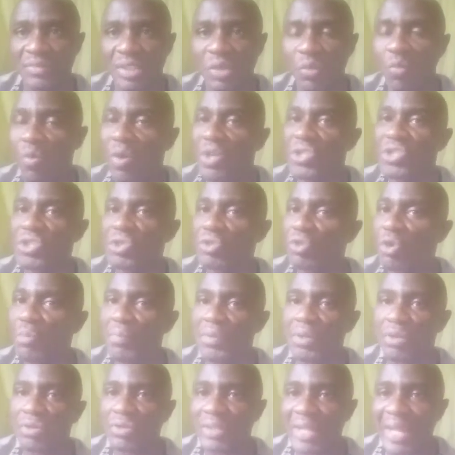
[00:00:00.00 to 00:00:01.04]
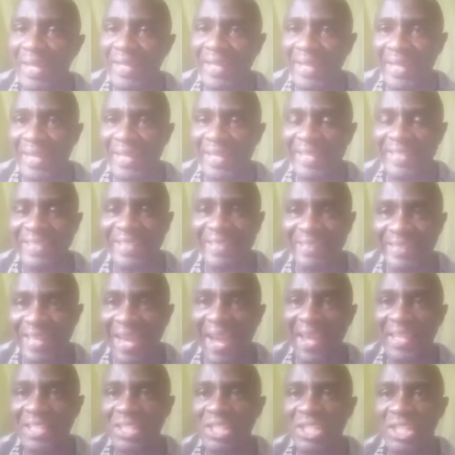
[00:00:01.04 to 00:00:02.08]
Once you rub it on that leg, in the
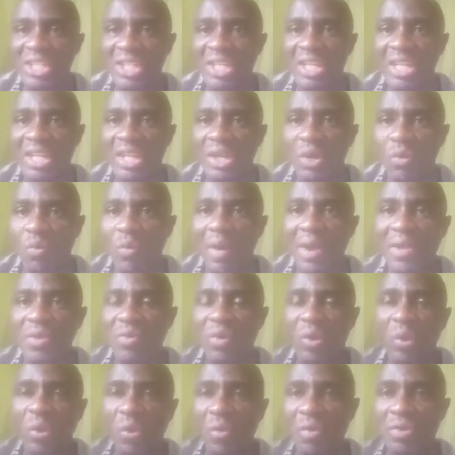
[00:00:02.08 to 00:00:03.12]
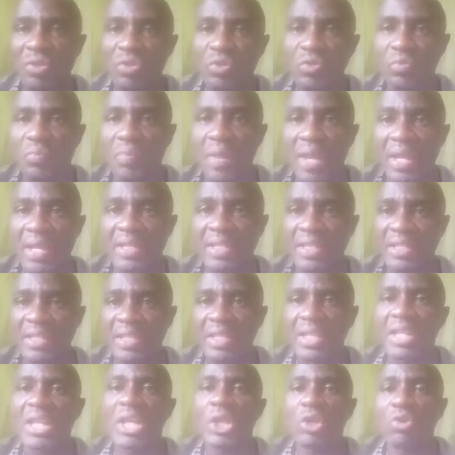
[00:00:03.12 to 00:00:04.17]
night, while you are going to bed,
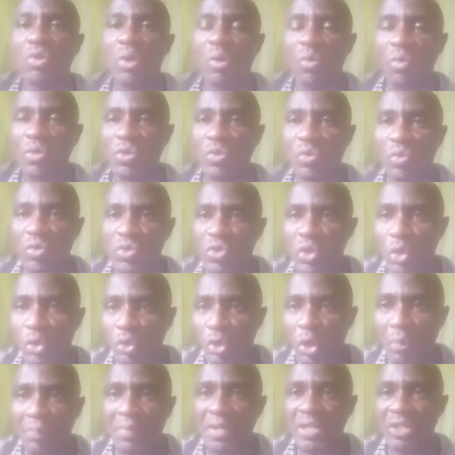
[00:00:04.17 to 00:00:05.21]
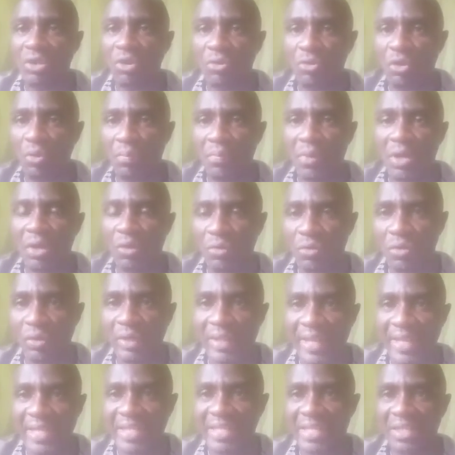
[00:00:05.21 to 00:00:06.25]
you are going to also rub it on your
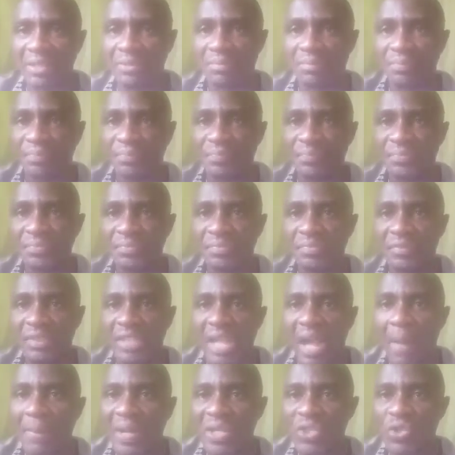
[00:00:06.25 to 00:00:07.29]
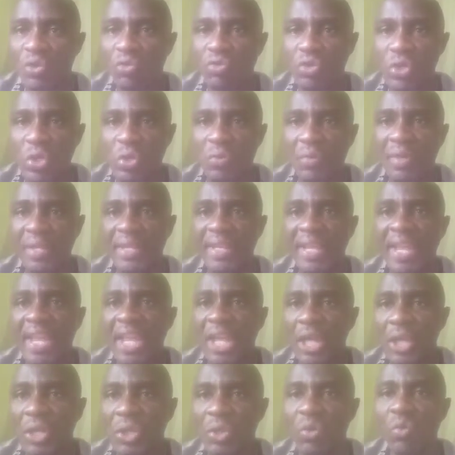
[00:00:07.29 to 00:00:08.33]
leg. And by so doing,
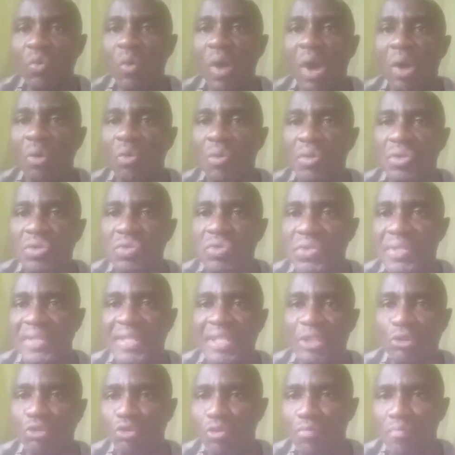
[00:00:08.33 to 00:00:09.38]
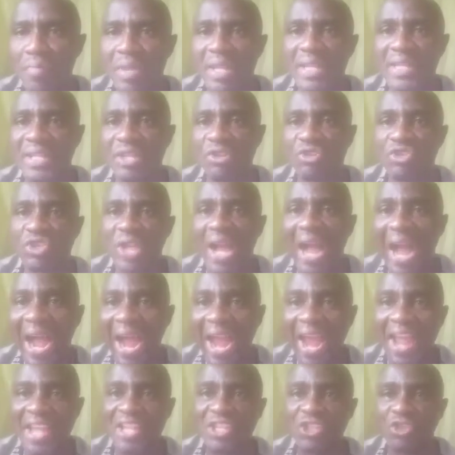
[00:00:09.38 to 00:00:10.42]
you are going to see the tremendous
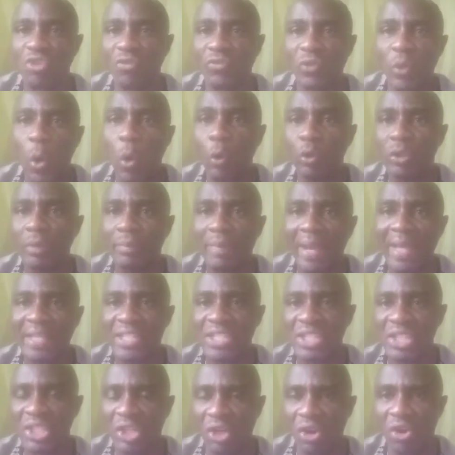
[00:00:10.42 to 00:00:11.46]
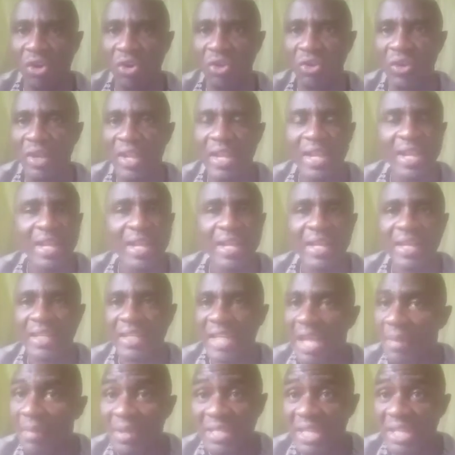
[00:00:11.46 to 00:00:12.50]
hands of the Almighty God.
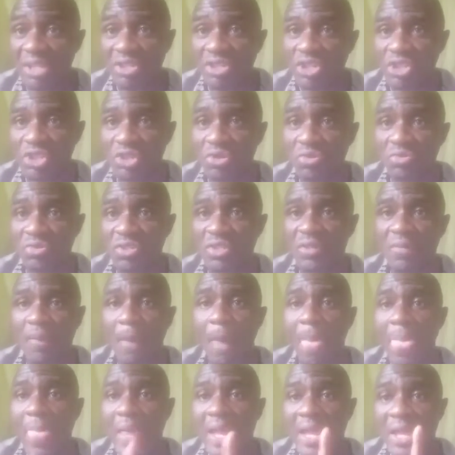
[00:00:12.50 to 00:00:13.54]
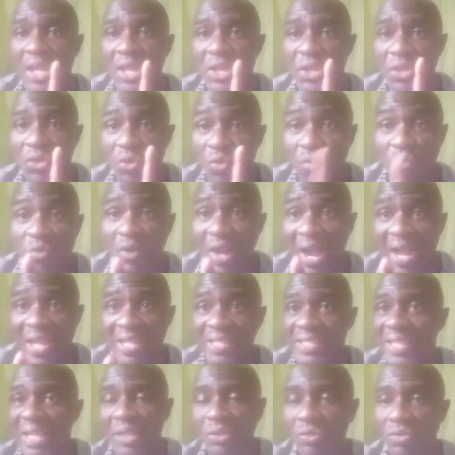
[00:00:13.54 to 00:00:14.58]
Let me tell you the truth. You
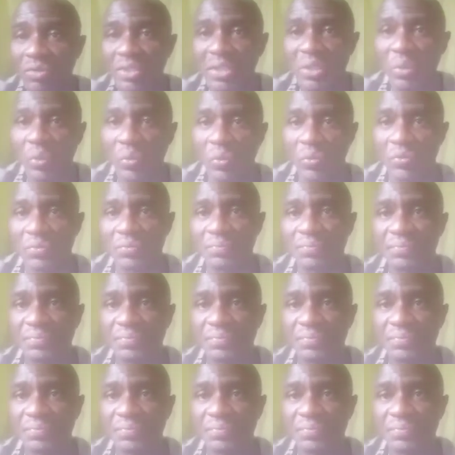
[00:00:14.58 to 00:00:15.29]
guys are not alone.